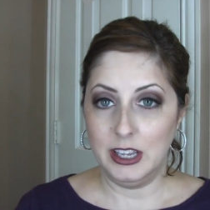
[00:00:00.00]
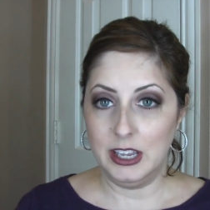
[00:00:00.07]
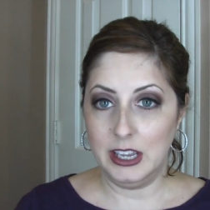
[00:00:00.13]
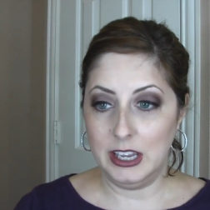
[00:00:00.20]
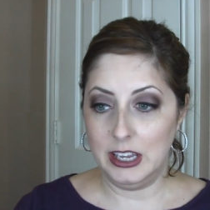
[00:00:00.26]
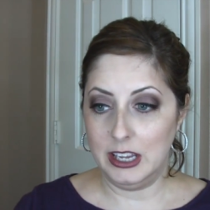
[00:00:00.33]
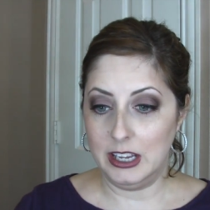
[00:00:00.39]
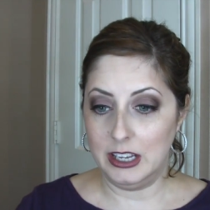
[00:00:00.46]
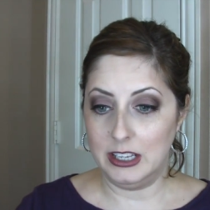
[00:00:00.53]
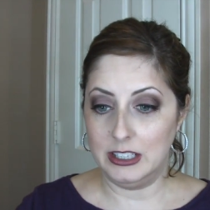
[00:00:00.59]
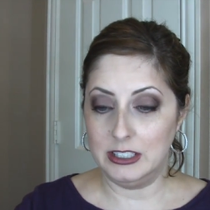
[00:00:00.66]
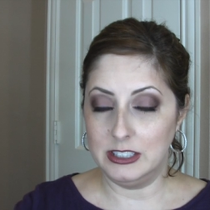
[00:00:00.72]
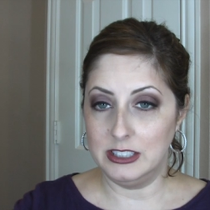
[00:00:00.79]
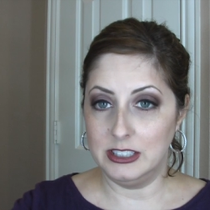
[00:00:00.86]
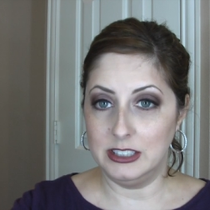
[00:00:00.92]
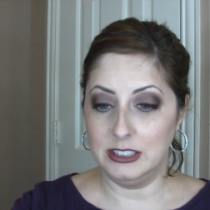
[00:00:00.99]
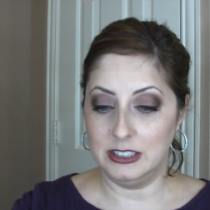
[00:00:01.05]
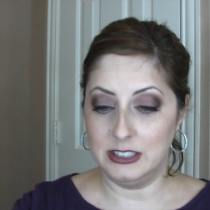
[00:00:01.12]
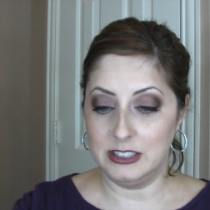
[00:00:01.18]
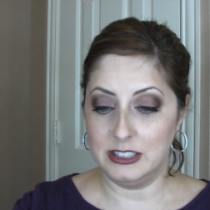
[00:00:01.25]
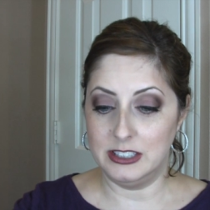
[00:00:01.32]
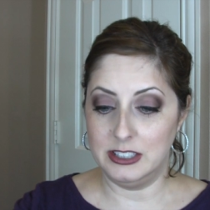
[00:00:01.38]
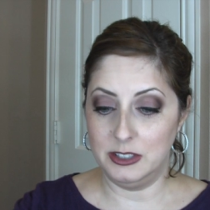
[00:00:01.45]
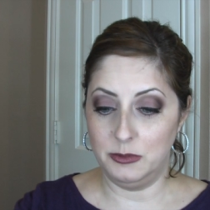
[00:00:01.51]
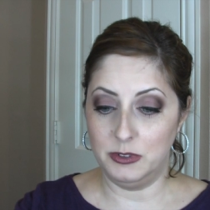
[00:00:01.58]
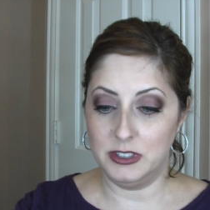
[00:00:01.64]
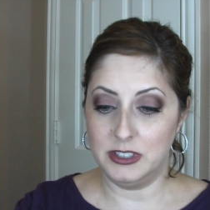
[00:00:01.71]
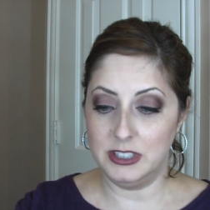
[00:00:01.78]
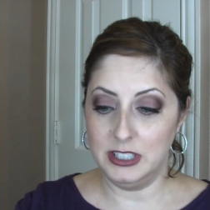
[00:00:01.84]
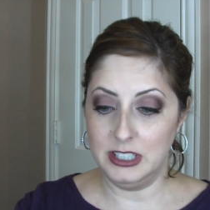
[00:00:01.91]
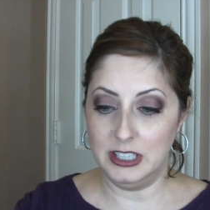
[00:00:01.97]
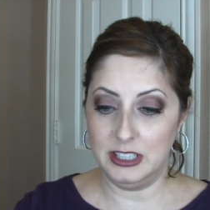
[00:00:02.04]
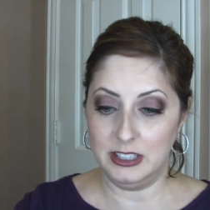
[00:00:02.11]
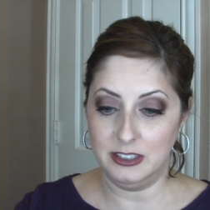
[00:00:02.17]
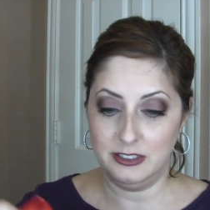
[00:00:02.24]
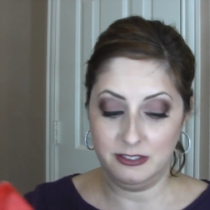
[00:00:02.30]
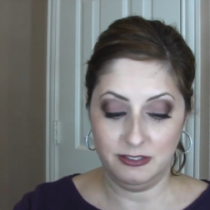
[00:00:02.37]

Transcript: And let's see what's in it.